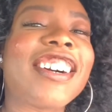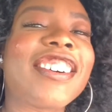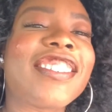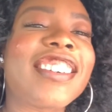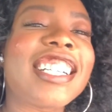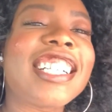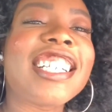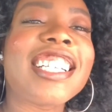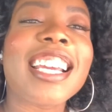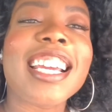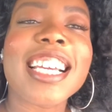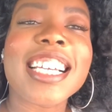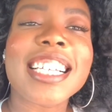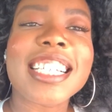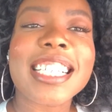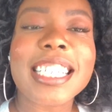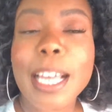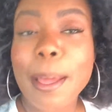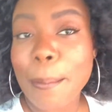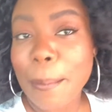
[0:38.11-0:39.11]
Rich is
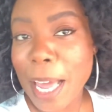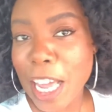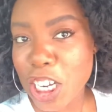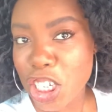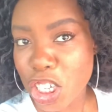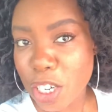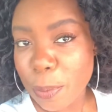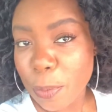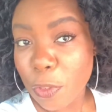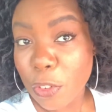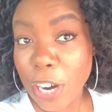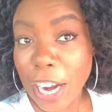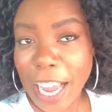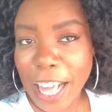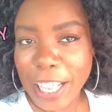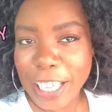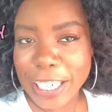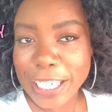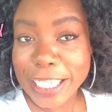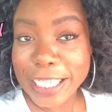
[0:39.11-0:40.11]
my Jeep
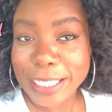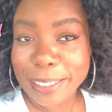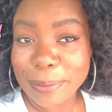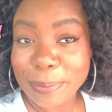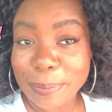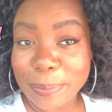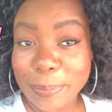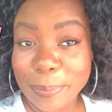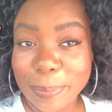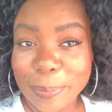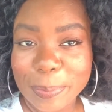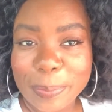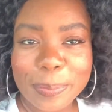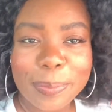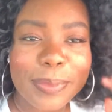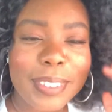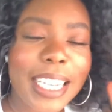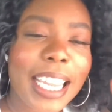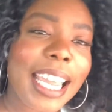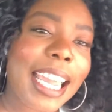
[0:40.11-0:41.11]
Wrangler.
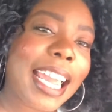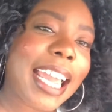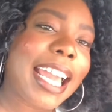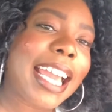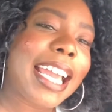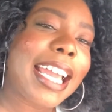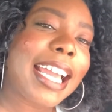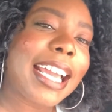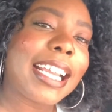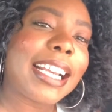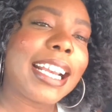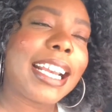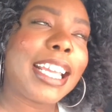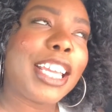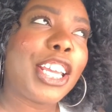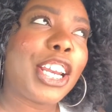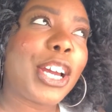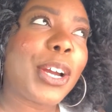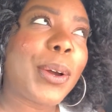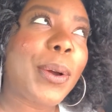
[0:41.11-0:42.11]
And, you
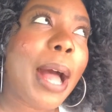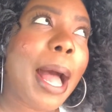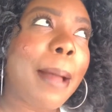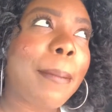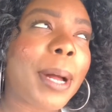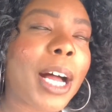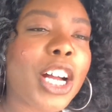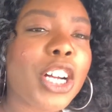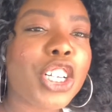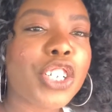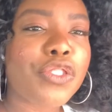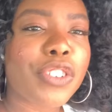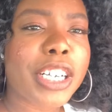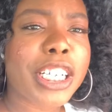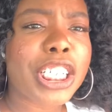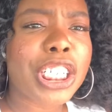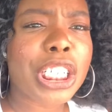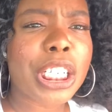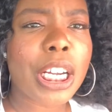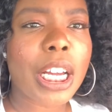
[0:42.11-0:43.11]
know, I bought
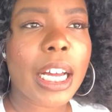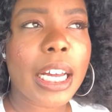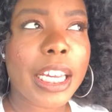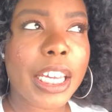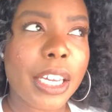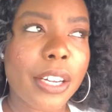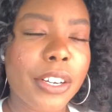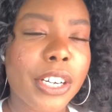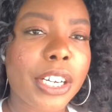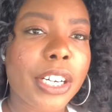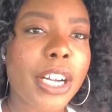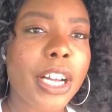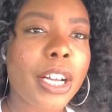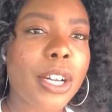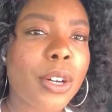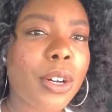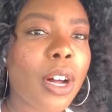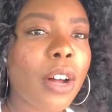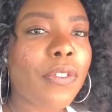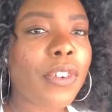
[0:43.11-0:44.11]
Rich a year
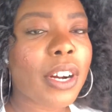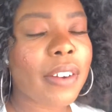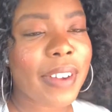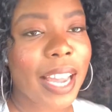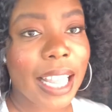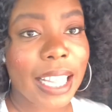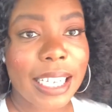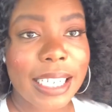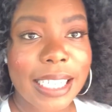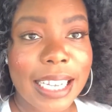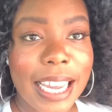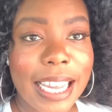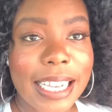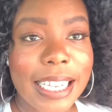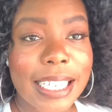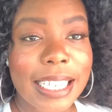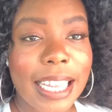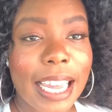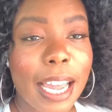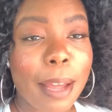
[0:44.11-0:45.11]
ago for Valentine's
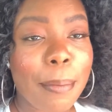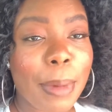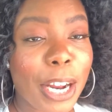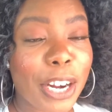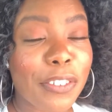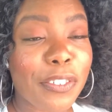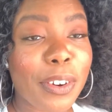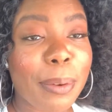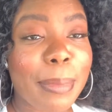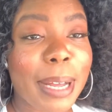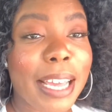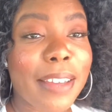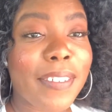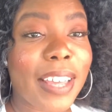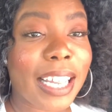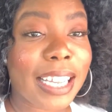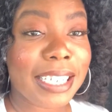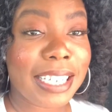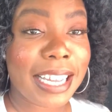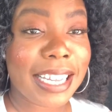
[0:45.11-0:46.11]
Day. I bought it for my
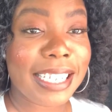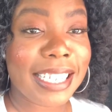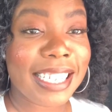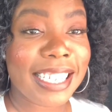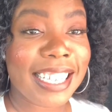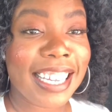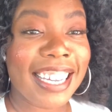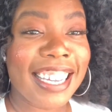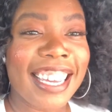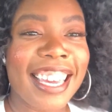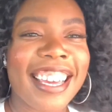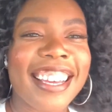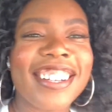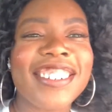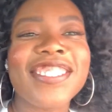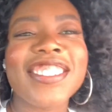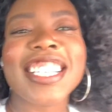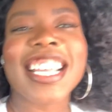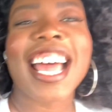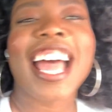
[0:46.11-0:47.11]
Valentine's Day
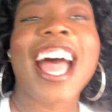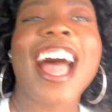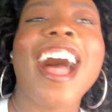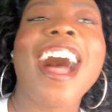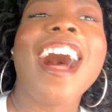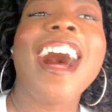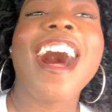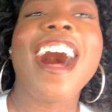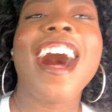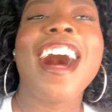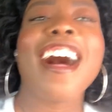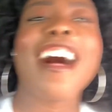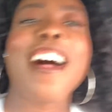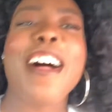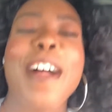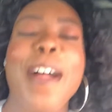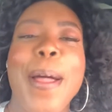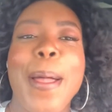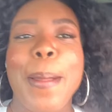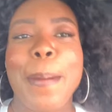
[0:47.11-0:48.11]
gift.
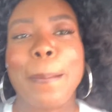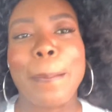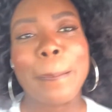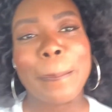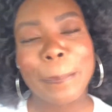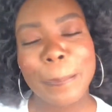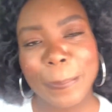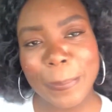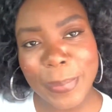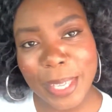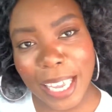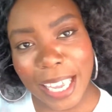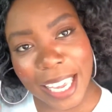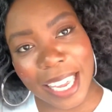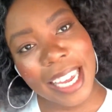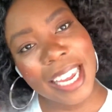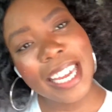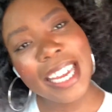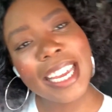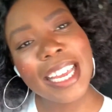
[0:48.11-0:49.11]

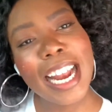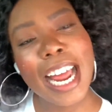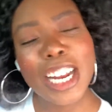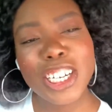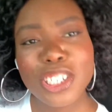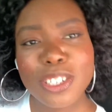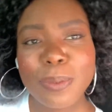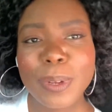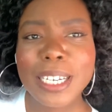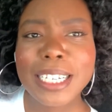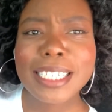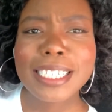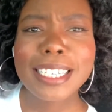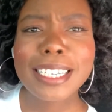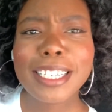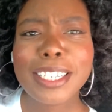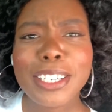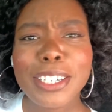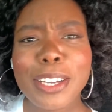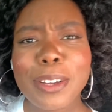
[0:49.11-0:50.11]
And I just wanted to,
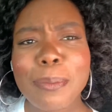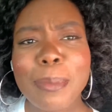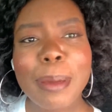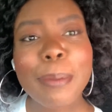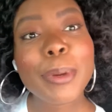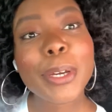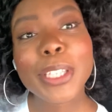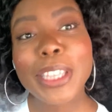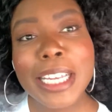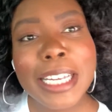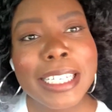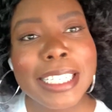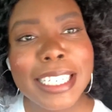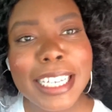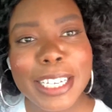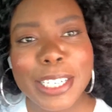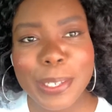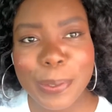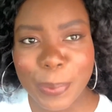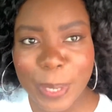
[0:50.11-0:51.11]
you know, my birthday is
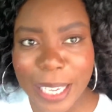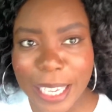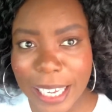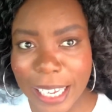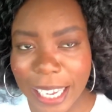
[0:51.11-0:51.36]
next week.